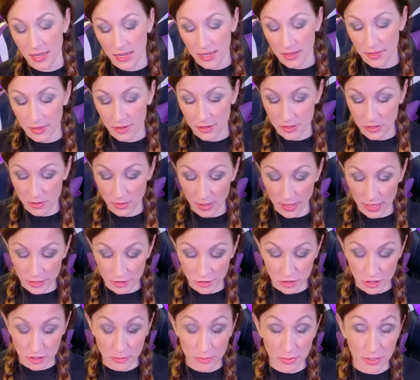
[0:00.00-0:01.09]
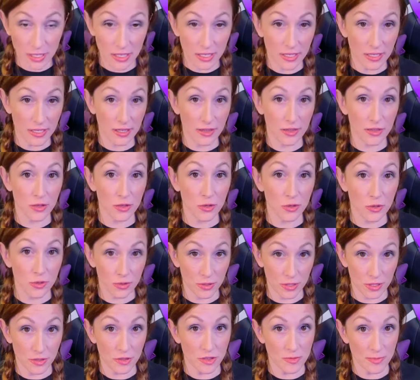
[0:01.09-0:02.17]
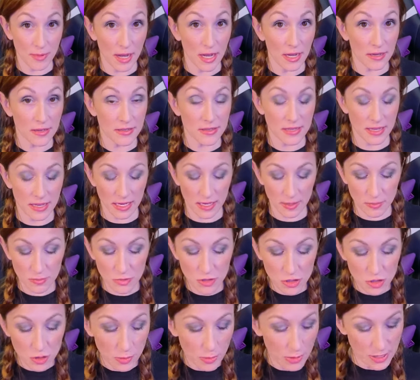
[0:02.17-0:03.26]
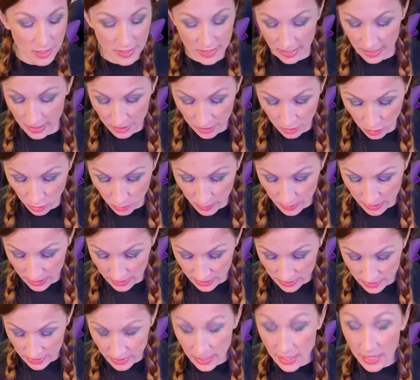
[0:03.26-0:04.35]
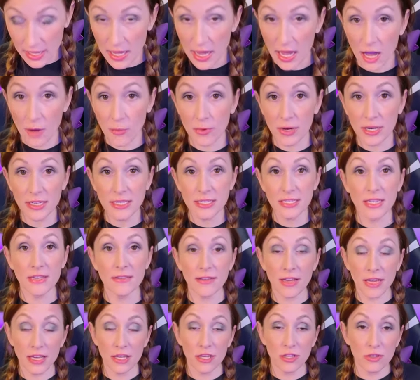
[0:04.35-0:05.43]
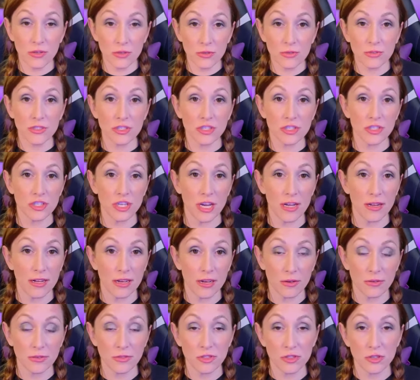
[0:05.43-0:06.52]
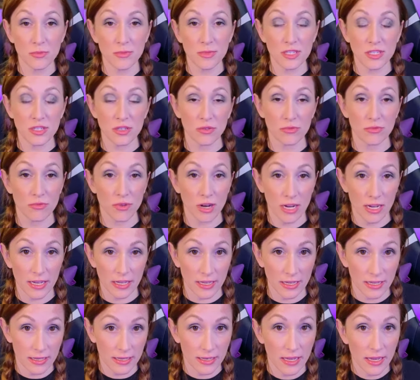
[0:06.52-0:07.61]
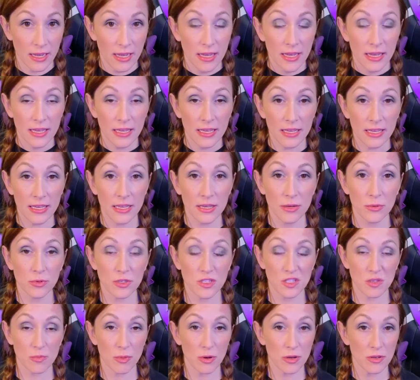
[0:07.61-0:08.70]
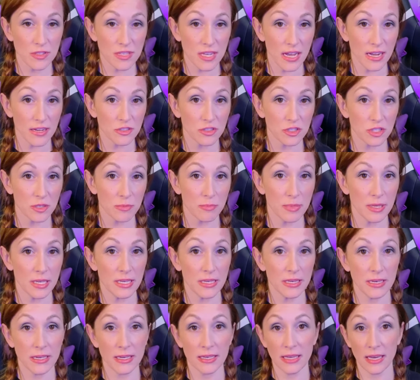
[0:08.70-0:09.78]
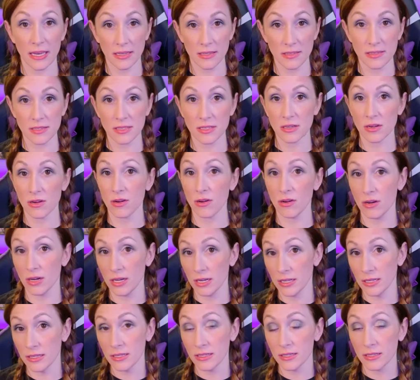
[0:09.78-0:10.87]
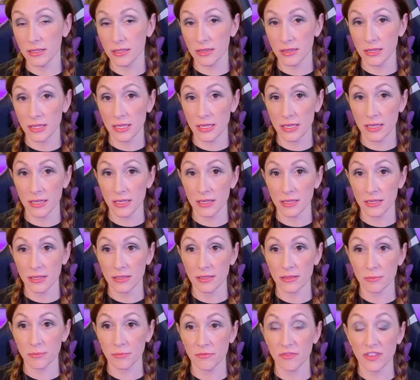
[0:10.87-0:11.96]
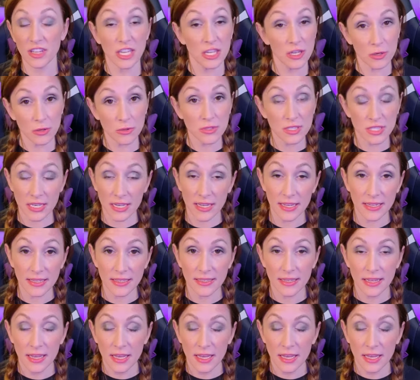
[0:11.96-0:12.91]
this will actually be the New Year's box. And I'm super excited to open this. I wanted to give a huge shout out to Mr. Ryan. He was supposed to actually be a guest on the video tonight,